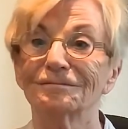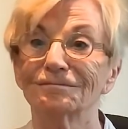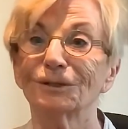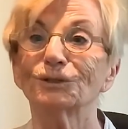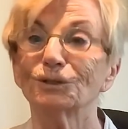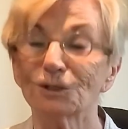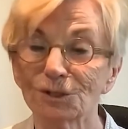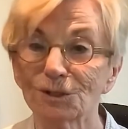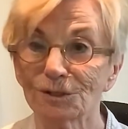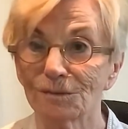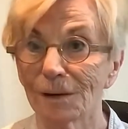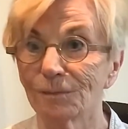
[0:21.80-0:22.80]
But also
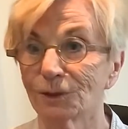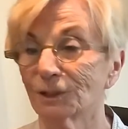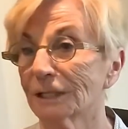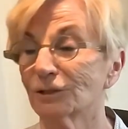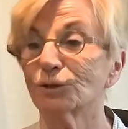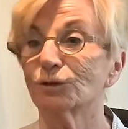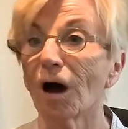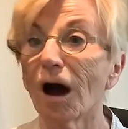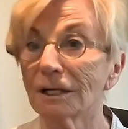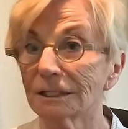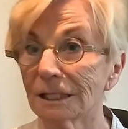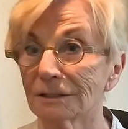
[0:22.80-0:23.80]
remember that your
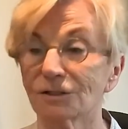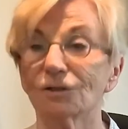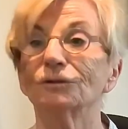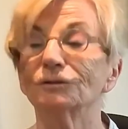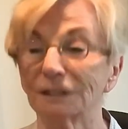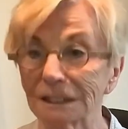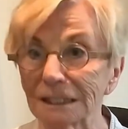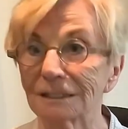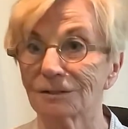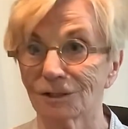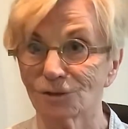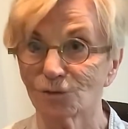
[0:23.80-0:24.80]
audience only
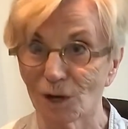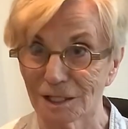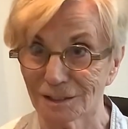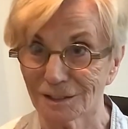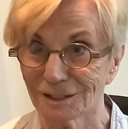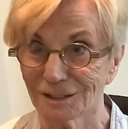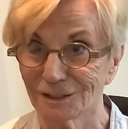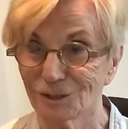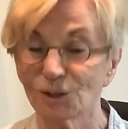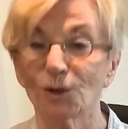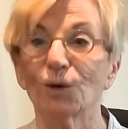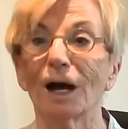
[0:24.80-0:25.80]
hears it once.
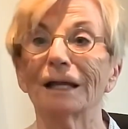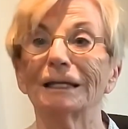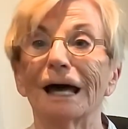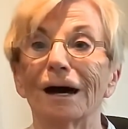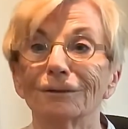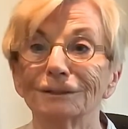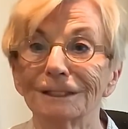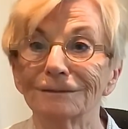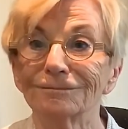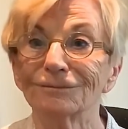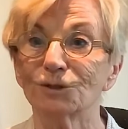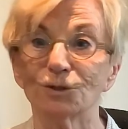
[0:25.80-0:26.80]
So allow
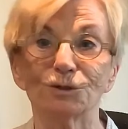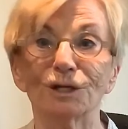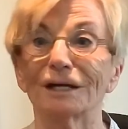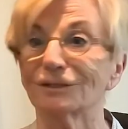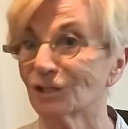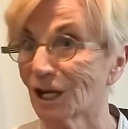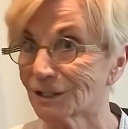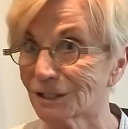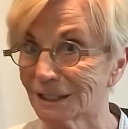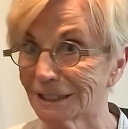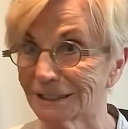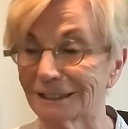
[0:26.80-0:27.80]
them to
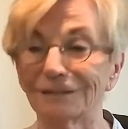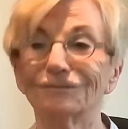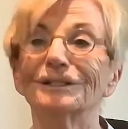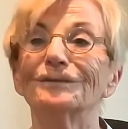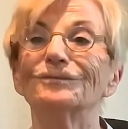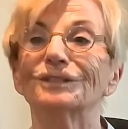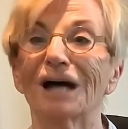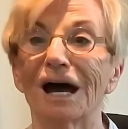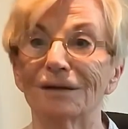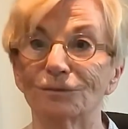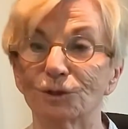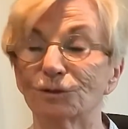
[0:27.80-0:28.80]
digest it. Give them
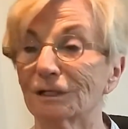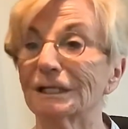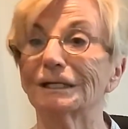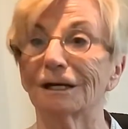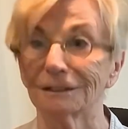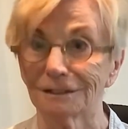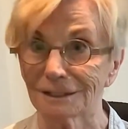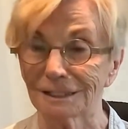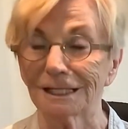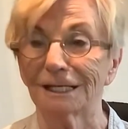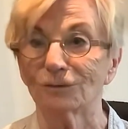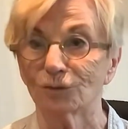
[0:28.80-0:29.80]
time to really
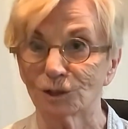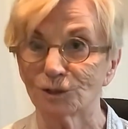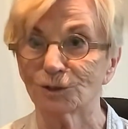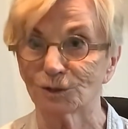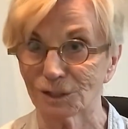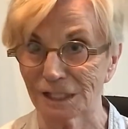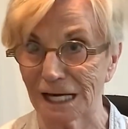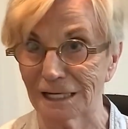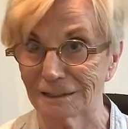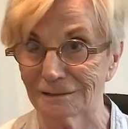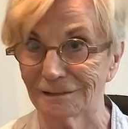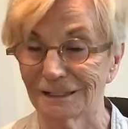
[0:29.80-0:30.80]
understand what you're saying.